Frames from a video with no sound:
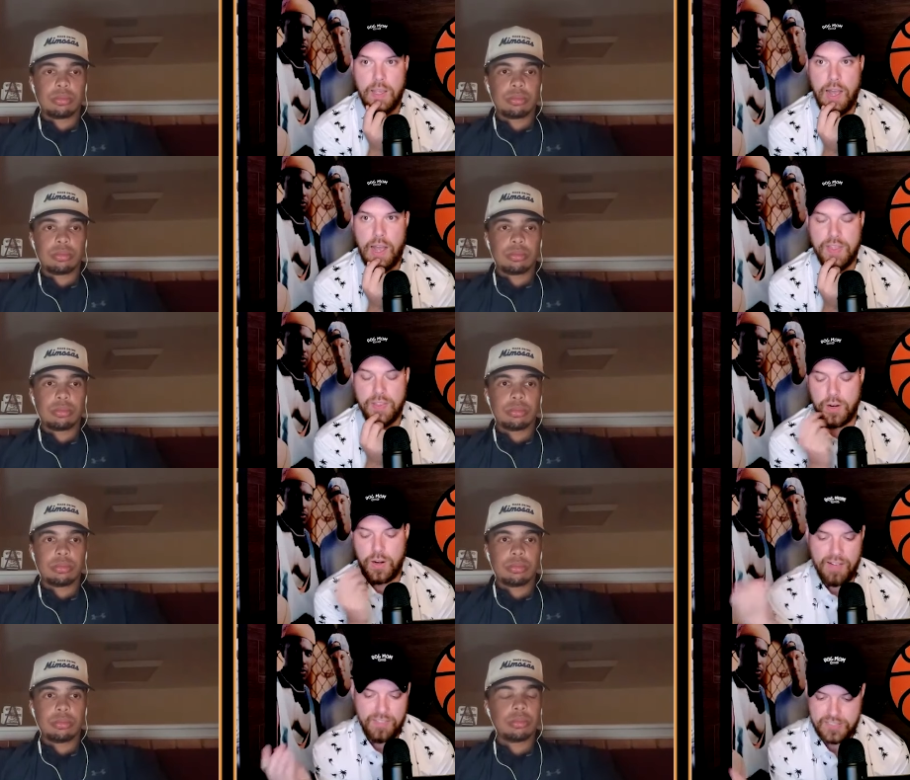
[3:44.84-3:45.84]
Speaker 1: Uh,
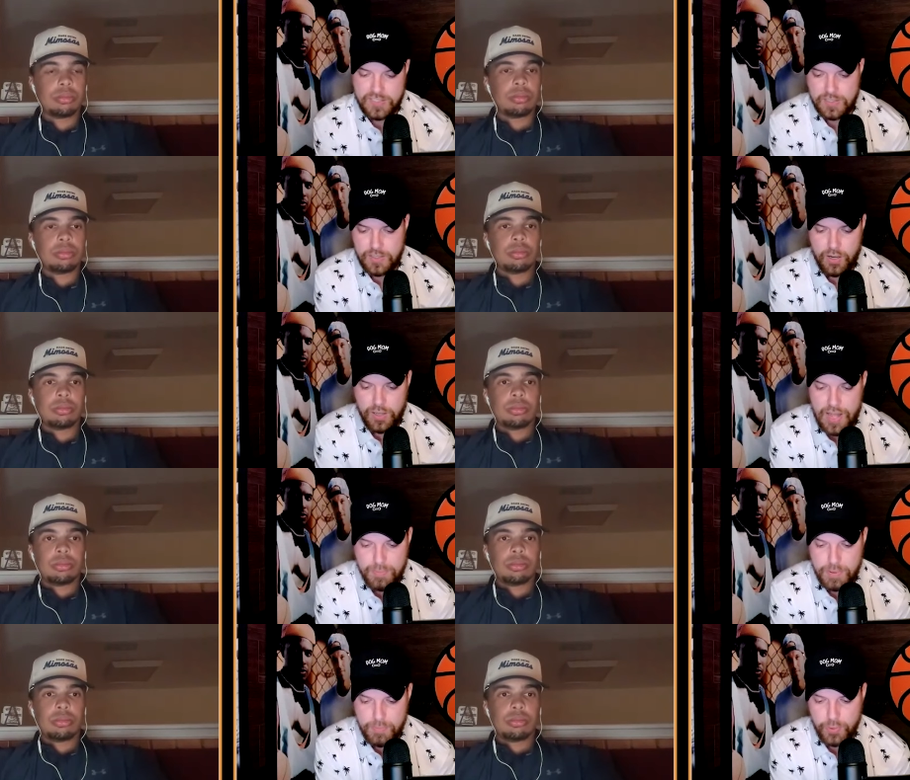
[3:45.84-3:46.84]
there obviously are a
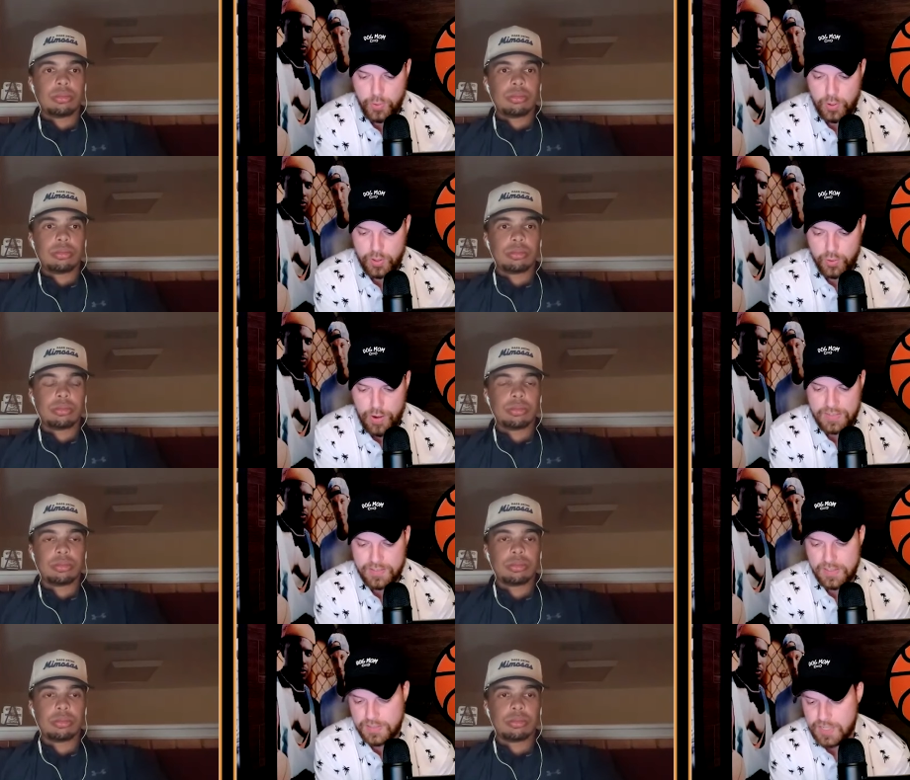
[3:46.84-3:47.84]
lot of people who are
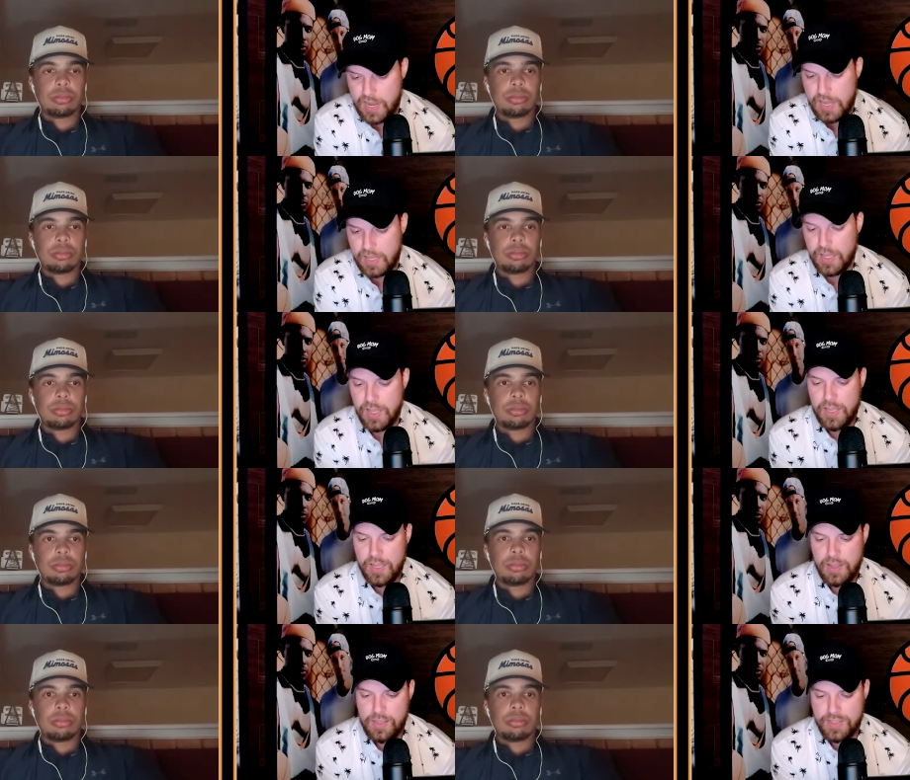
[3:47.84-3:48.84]
correct in saying
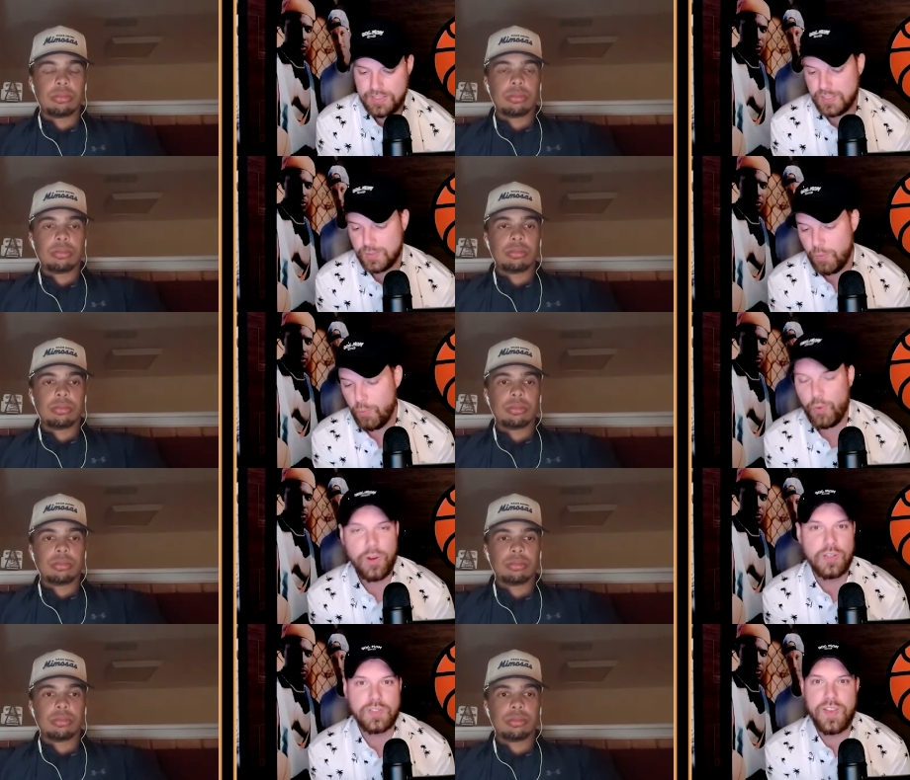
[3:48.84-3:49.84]
this is what
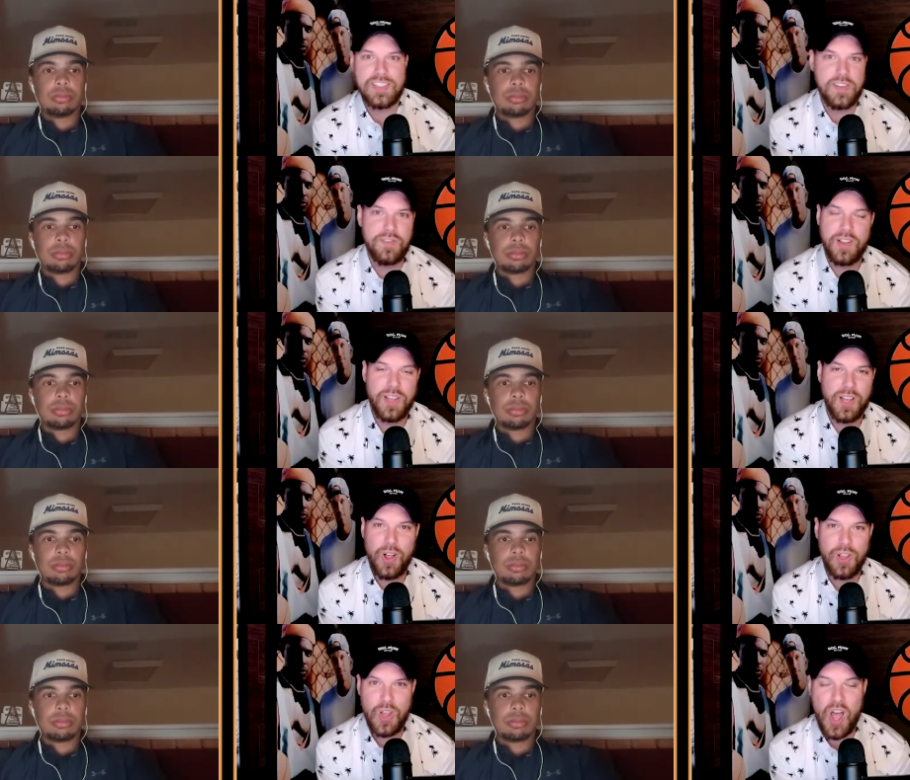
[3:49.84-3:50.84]
Warriors fans have felt
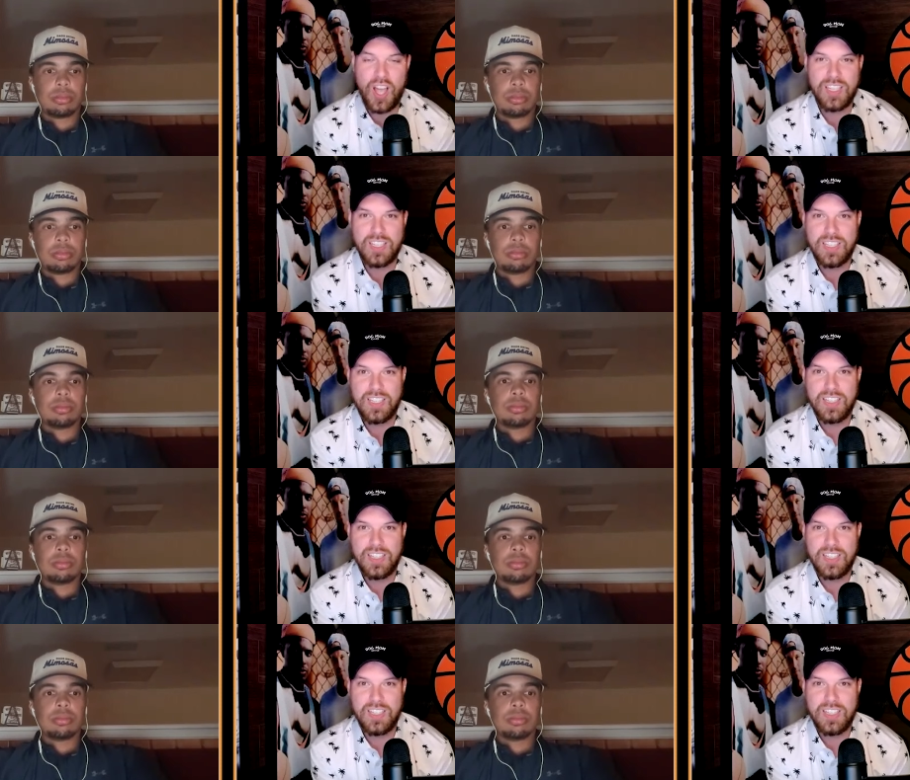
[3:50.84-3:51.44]
like all along.